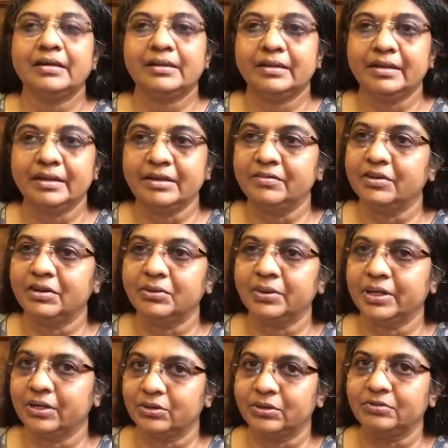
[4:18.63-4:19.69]
They're even
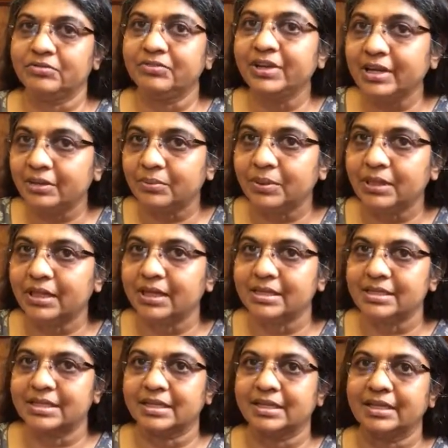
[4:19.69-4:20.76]
going to the field with
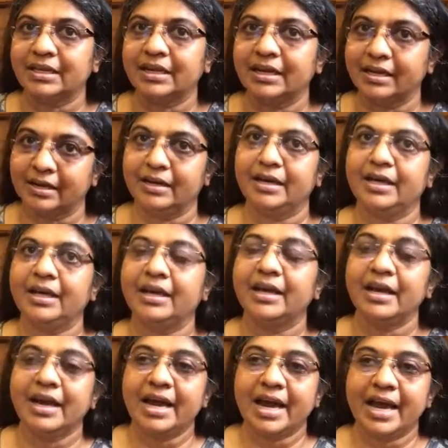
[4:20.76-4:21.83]
us and they're learning
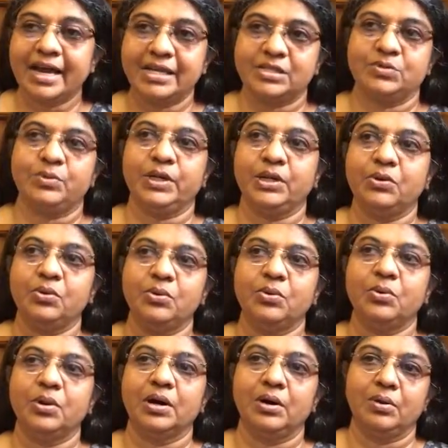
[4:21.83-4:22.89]
as we
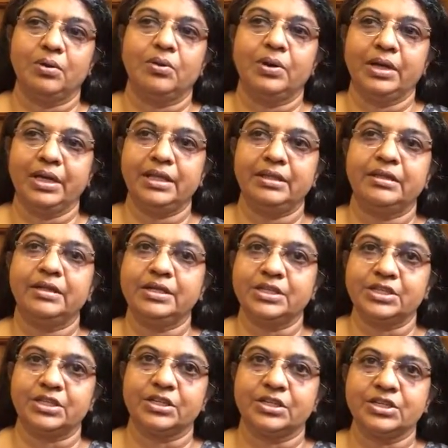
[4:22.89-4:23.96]
go along in the
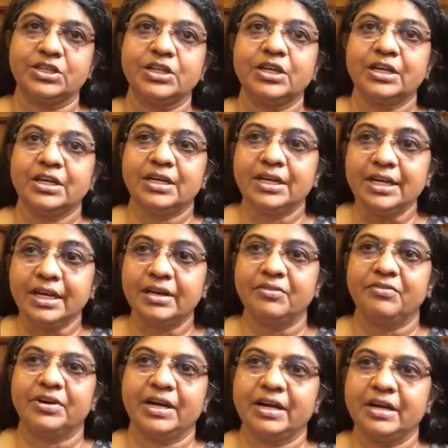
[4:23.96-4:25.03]
research.
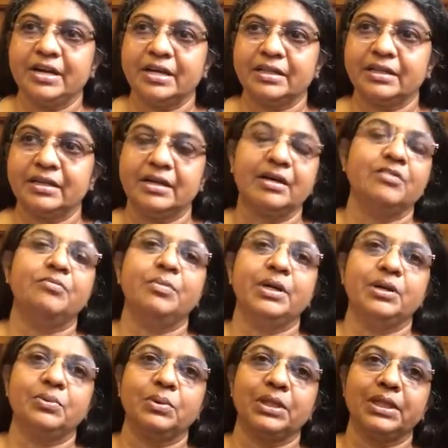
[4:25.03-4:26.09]
DFID and the
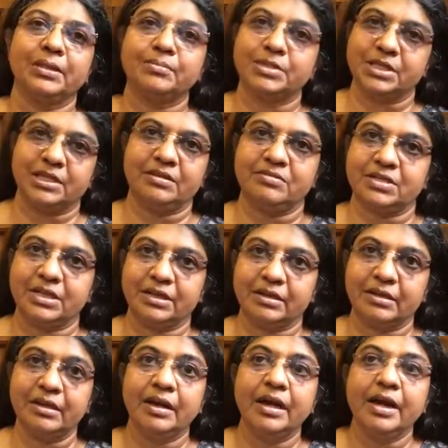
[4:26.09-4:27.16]
government will themselves
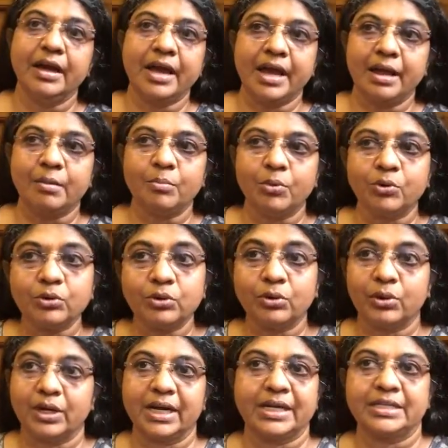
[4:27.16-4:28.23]
learn, and both
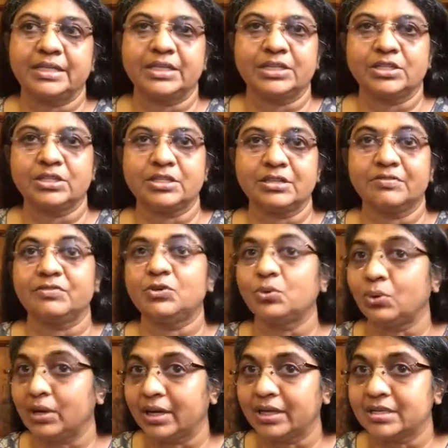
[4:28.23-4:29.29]
organizations have
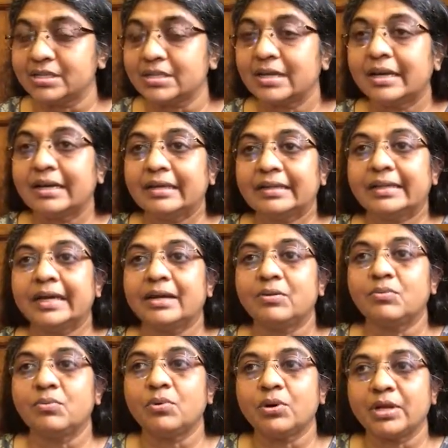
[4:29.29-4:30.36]
told us that
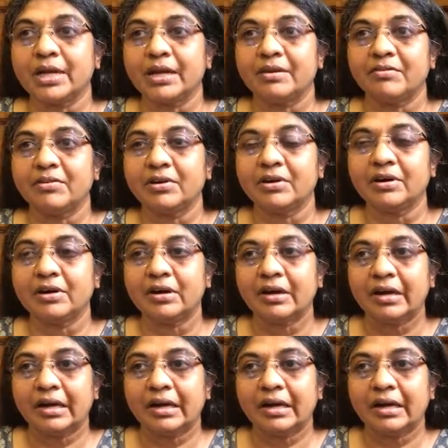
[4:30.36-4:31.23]
whatever